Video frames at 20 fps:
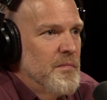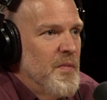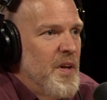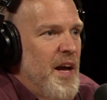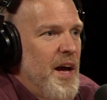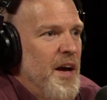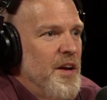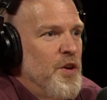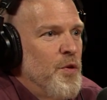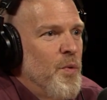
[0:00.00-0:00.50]

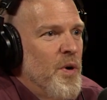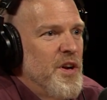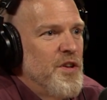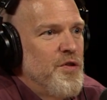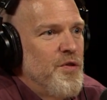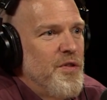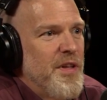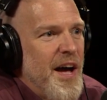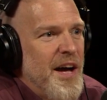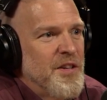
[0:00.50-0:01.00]
Yeah, you want to
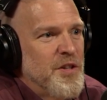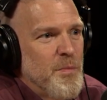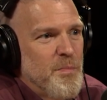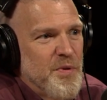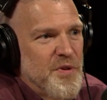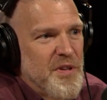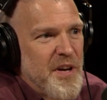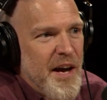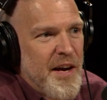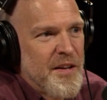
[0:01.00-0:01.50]
do that to
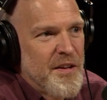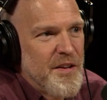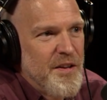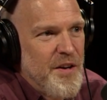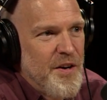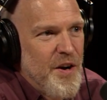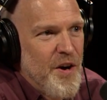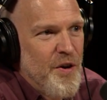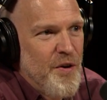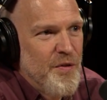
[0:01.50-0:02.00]
protect,
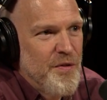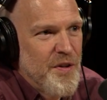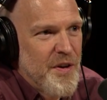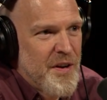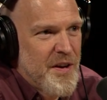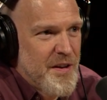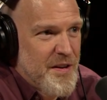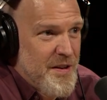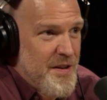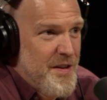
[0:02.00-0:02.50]
you know,
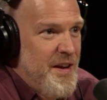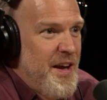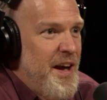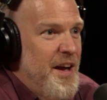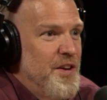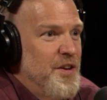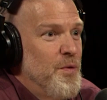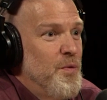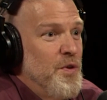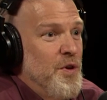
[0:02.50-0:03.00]
the yeah,
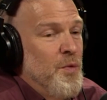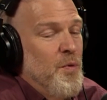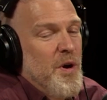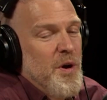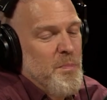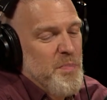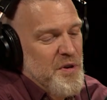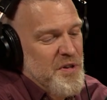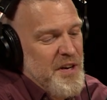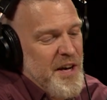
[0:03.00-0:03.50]
you, you
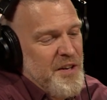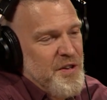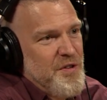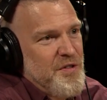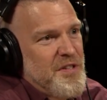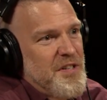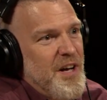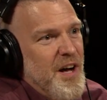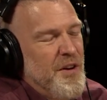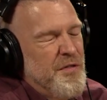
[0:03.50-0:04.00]
want to protect
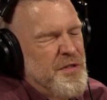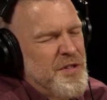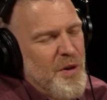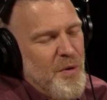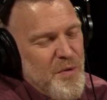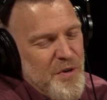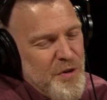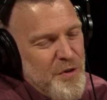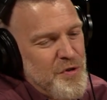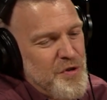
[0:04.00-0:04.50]
yourself.
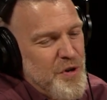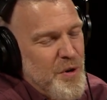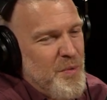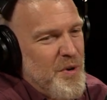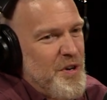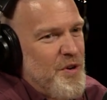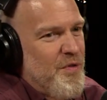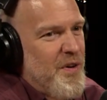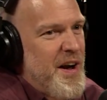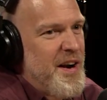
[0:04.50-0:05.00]
So usually
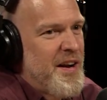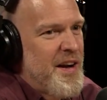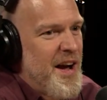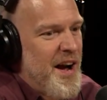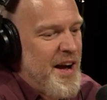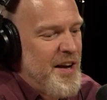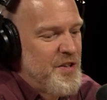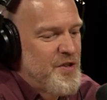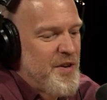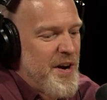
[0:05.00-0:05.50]
when you write a
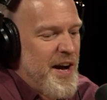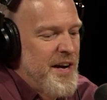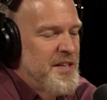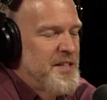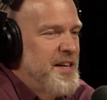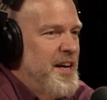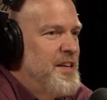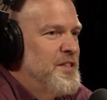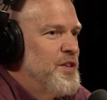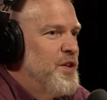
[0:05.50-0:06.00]
contract,
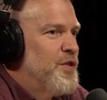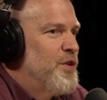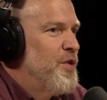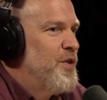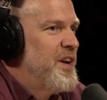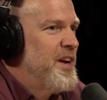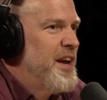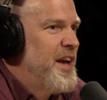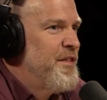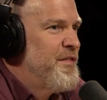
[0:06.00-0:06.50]
say it's a
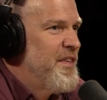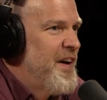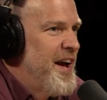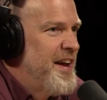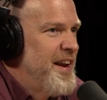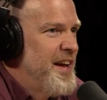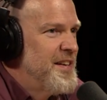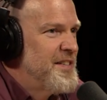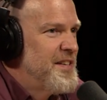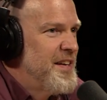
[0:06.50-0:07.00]
30-day
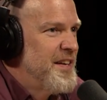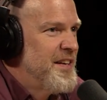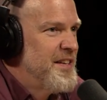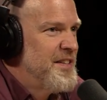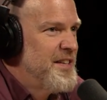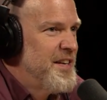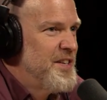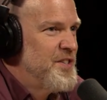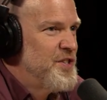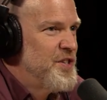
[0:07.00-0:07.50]
financing
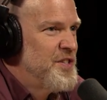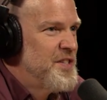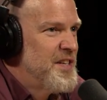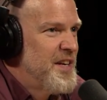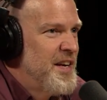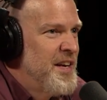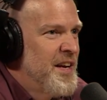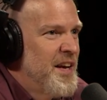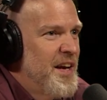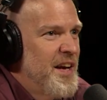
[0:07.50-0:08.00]

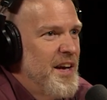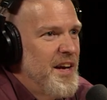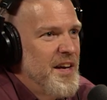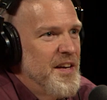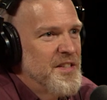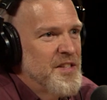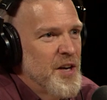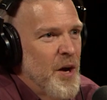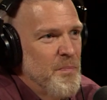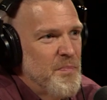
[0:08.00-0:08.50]
contingency,
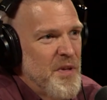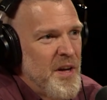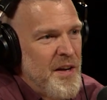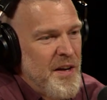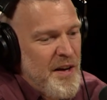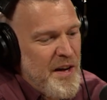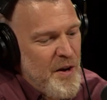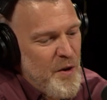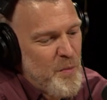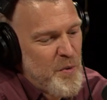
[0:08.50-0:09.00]
it's something
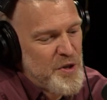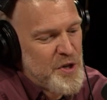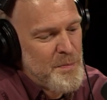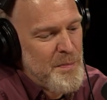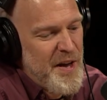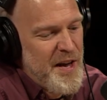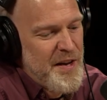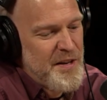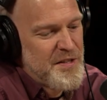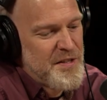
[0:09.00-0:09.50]
which
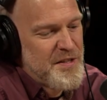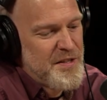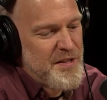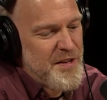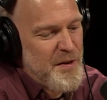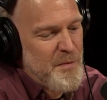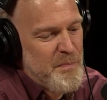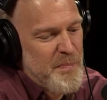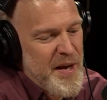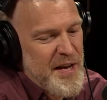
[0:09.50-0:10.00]

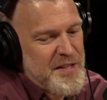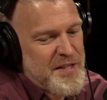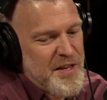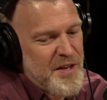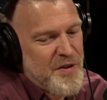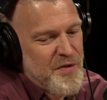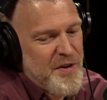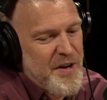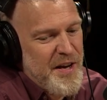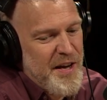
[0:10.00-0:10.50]
means
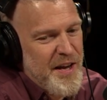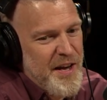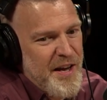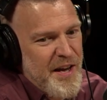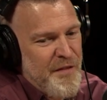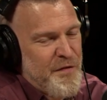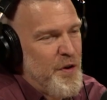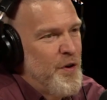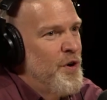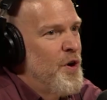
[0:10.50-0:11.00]

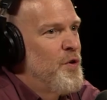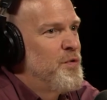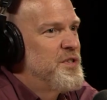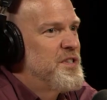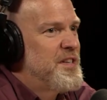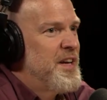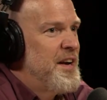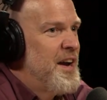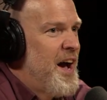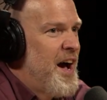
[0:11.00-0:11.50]
basically if your
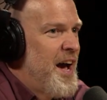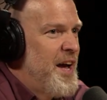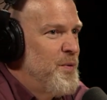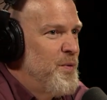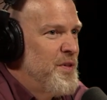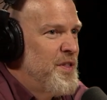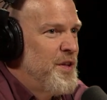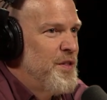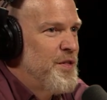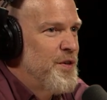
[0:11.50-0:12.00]
loan's denied
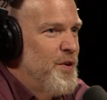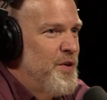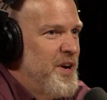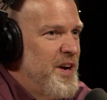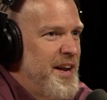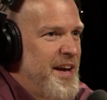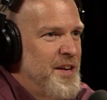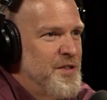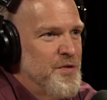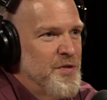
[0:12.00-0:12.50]
within 30
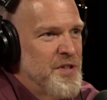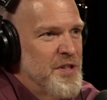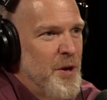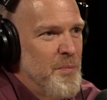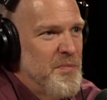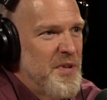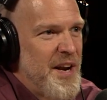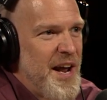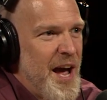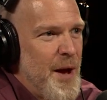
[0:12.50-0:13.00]
days or
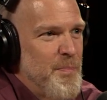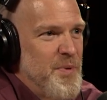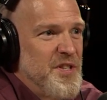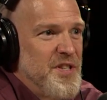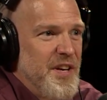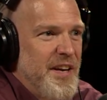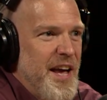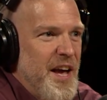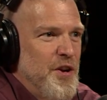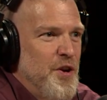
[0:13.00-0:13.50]
something
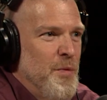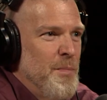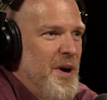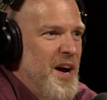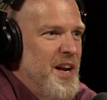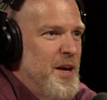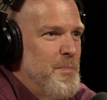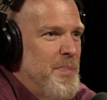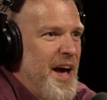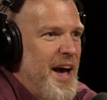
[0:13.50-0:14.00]
happens, you get your
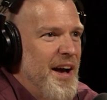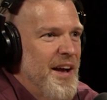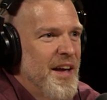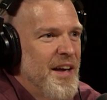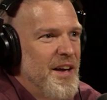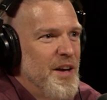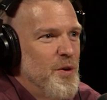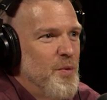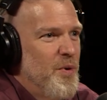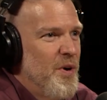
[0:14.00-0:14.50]
money back.
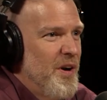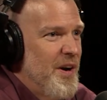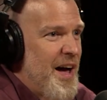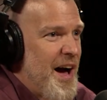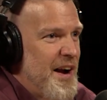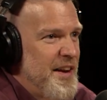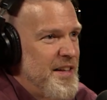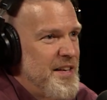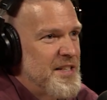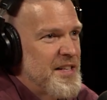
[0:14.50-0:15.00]
Well, a
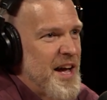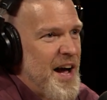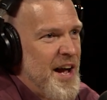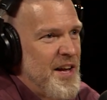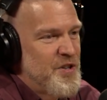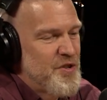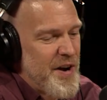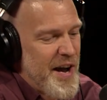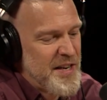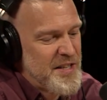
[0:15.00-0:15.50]
lot of these
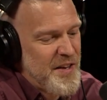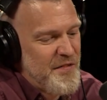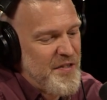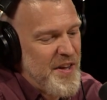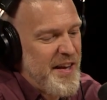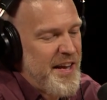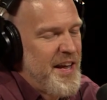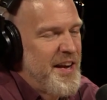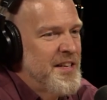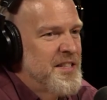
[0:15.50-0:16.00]
contracts, if
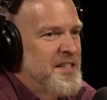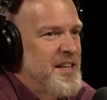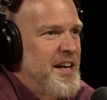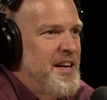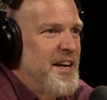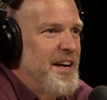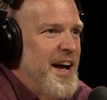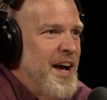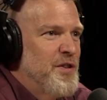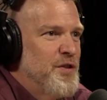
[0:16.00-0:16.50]
they get
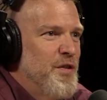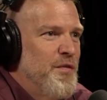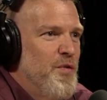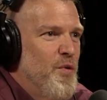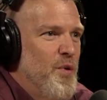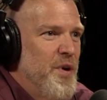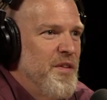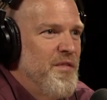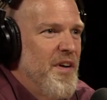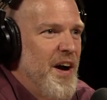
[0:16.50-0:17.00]
extended out to
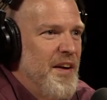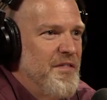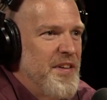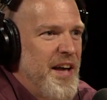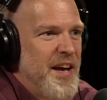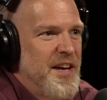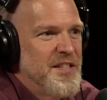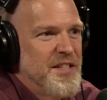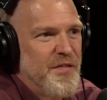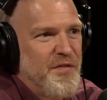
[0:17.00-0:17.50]
45
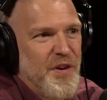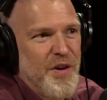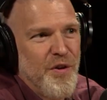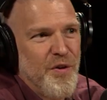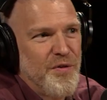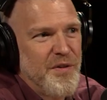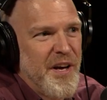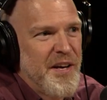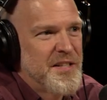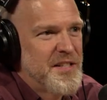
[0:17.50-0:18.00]
days, if you
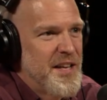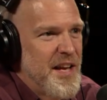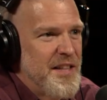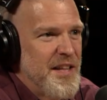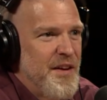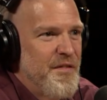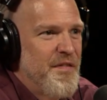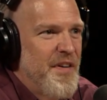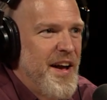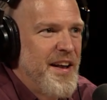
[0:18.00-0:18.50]
don't
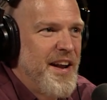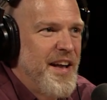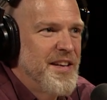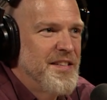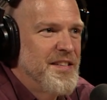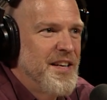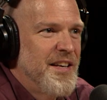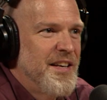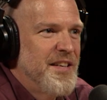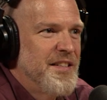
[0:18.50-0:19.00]
extend that
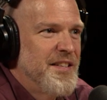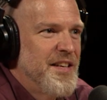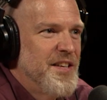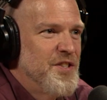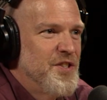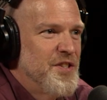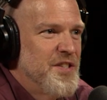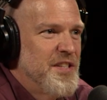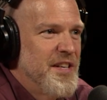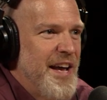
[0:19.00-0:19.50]
financing
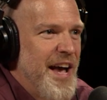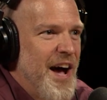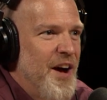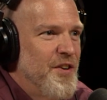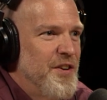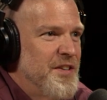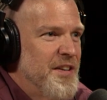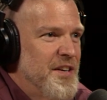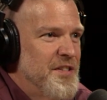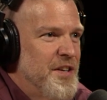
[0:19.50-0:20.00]
contingency
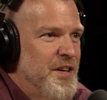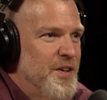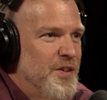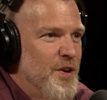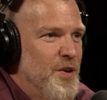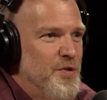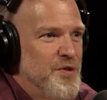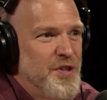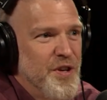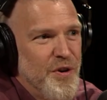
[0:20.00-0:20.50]
out, it doesn't
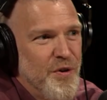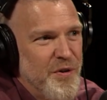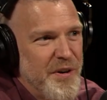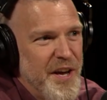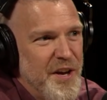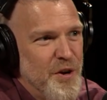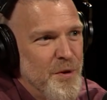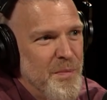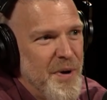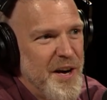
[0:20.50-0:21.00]
close, you don't
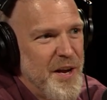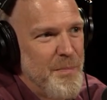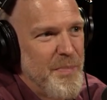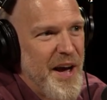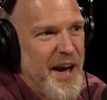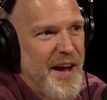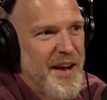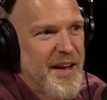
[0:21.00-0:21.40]
get your money back.